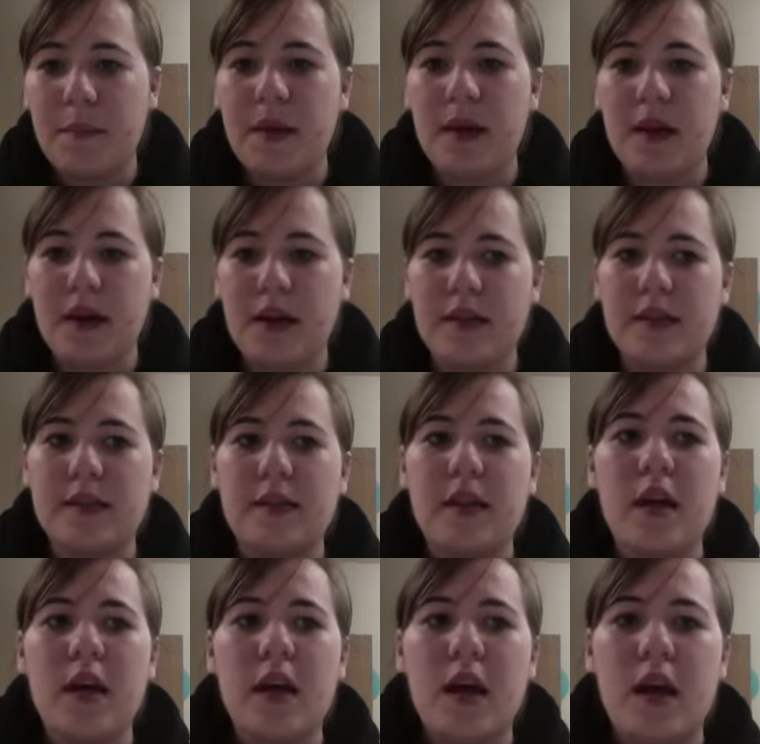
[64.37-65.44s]
because
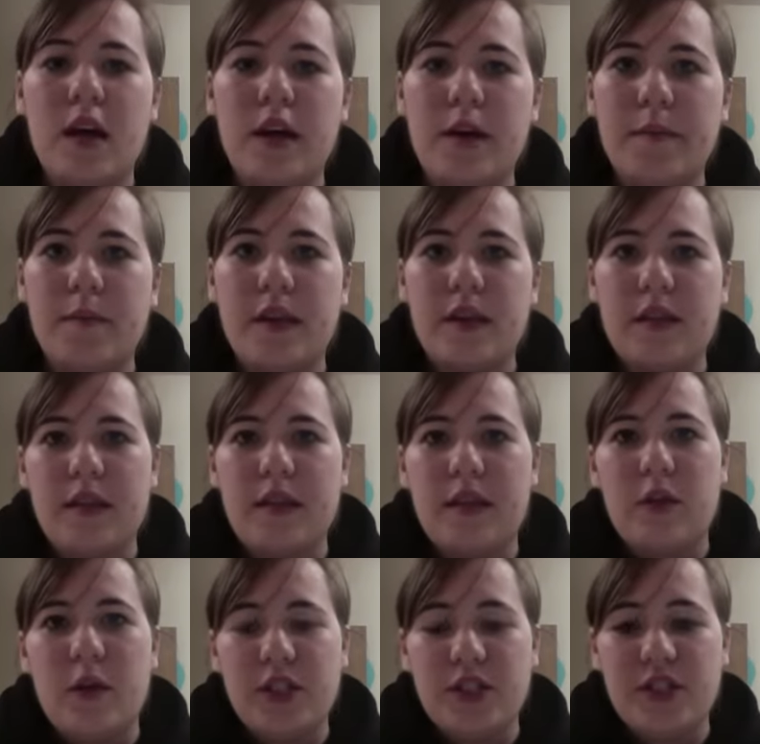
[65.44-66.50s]
the
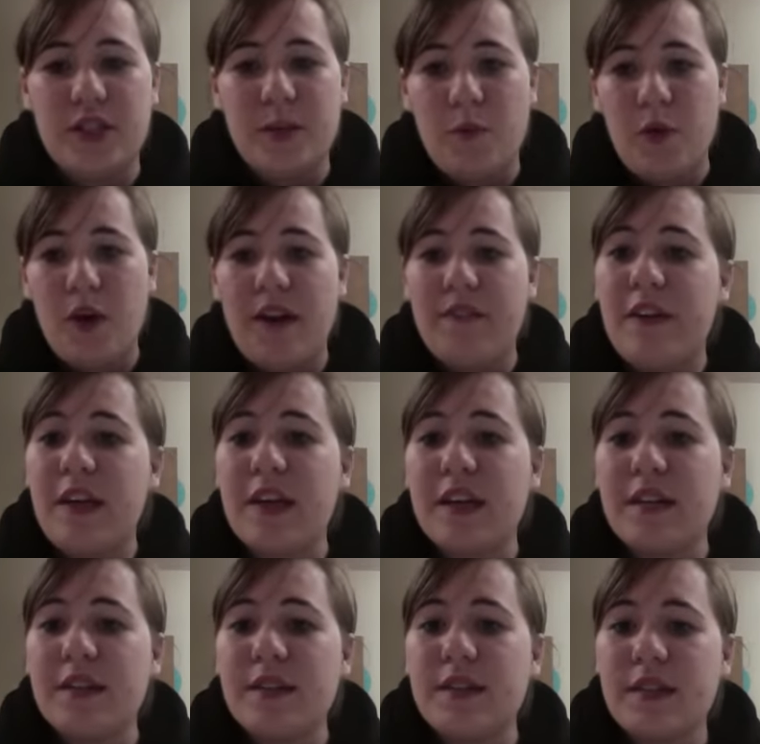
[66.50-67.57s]
questions get more
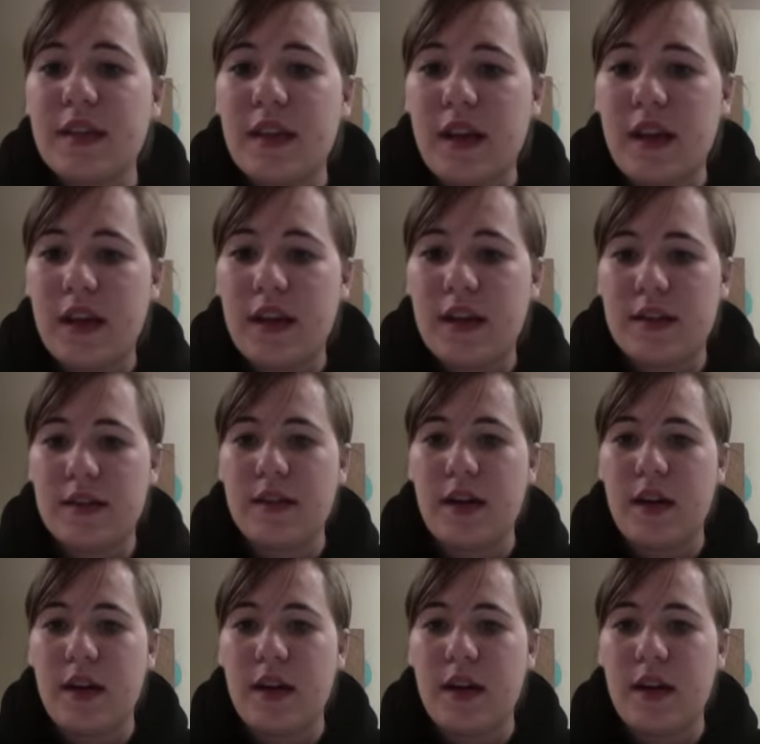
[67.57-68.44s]
advanced and